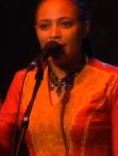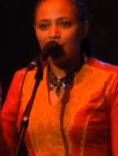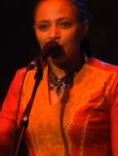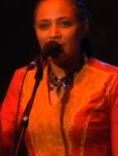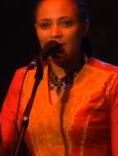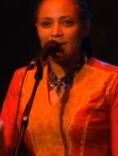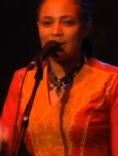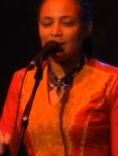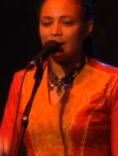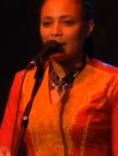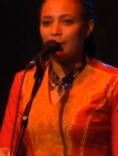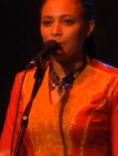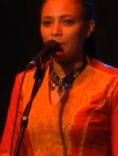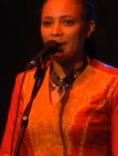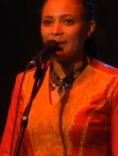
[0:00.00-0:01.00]
with everything that
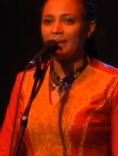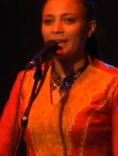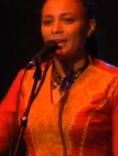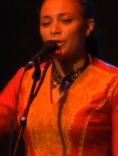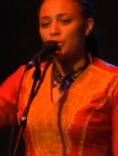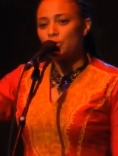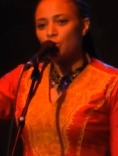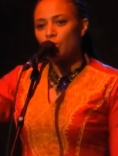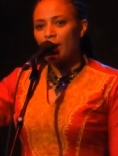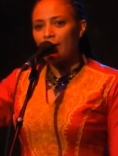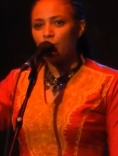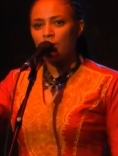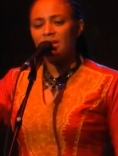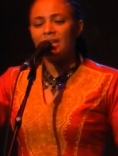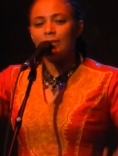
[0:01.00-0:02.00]
I make. So
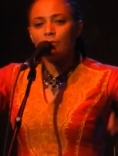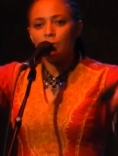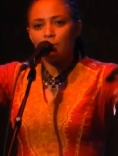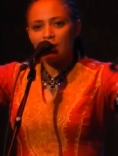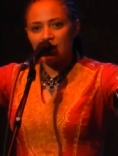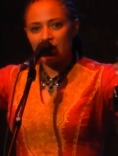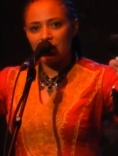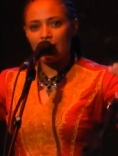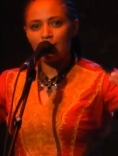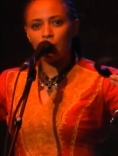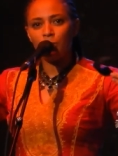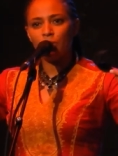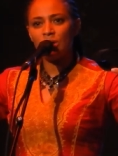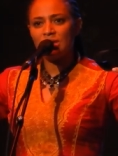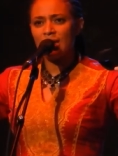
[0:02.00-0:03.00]
I want to give you a big thank
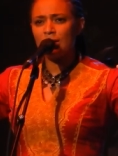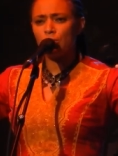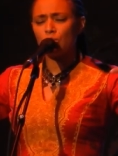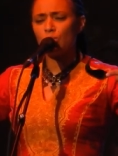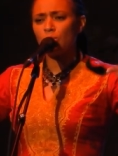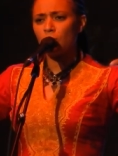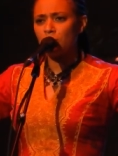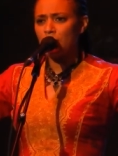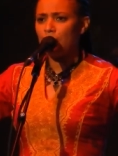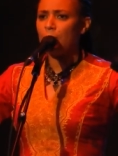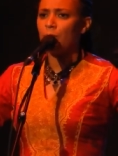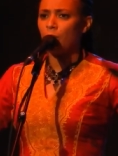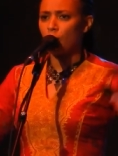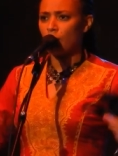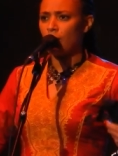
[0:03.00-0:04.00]
you because I know so many
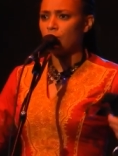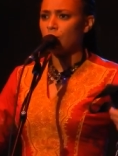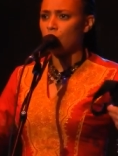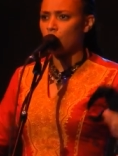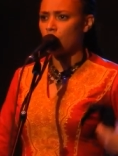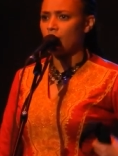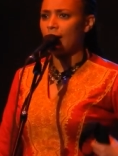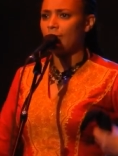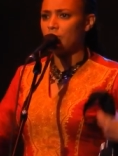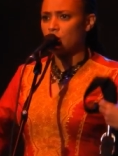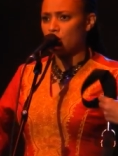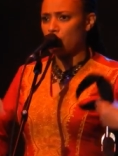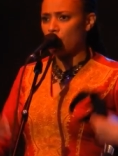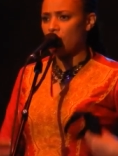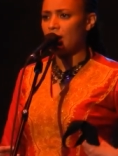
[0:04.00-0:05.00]
people around the world have
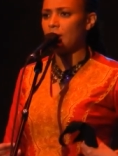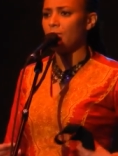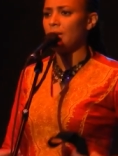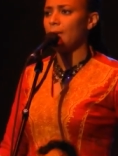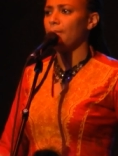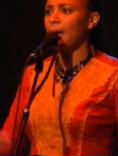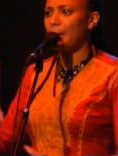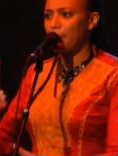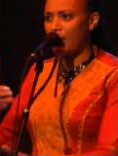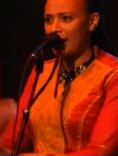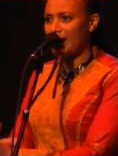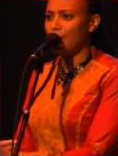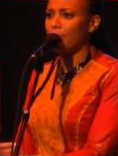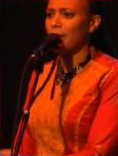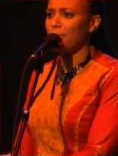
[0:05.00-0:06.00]
supported me by
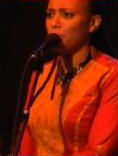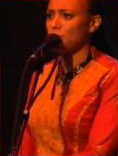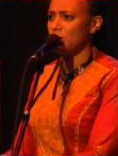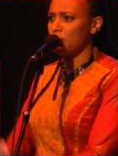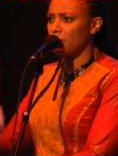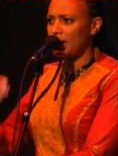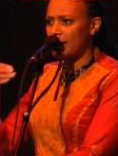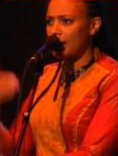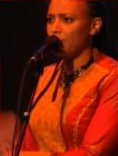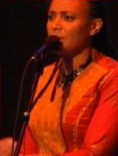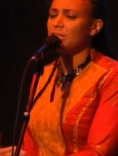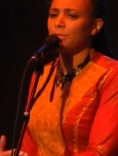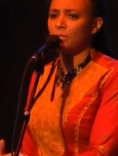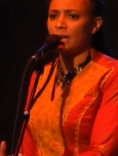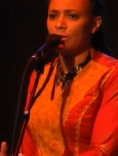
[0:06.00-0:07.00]
buying my music, by
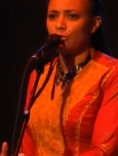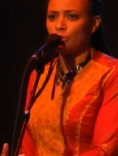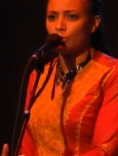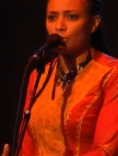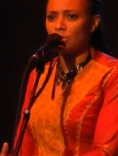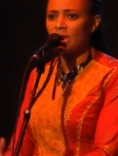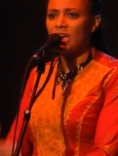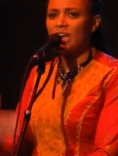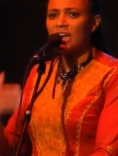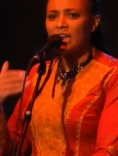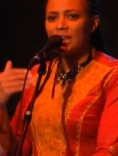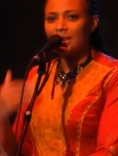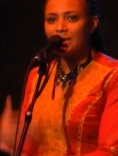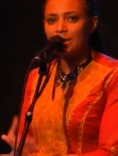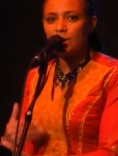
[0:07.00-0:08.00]
coming to my shows.
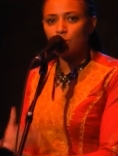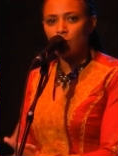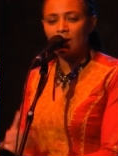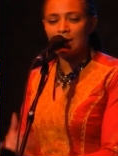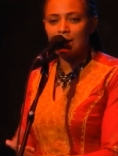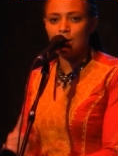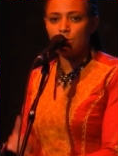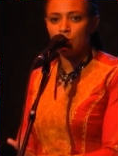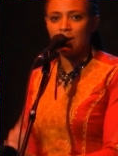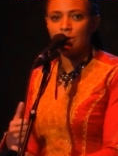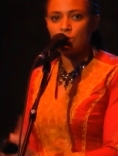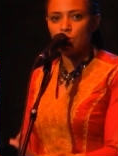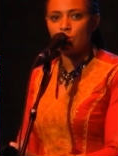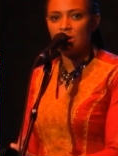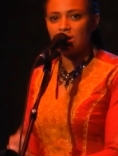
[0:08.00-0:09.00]
This is what keeps my
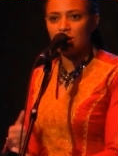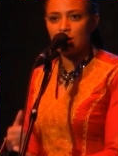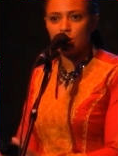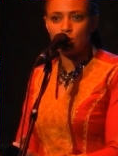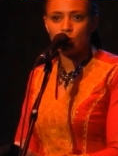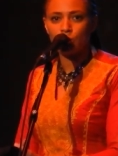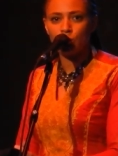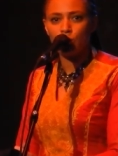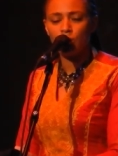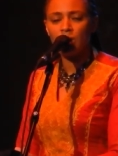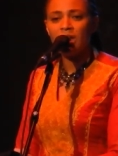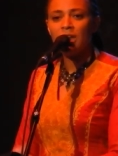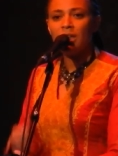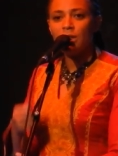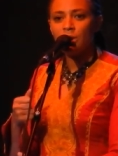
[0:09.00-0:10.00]
students in
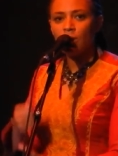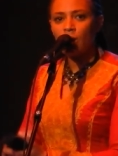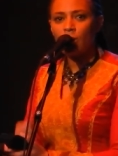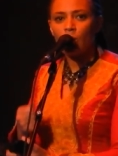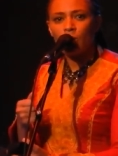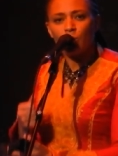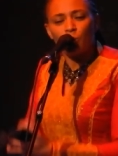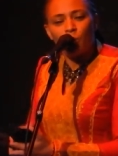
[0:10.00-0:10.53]
school. Not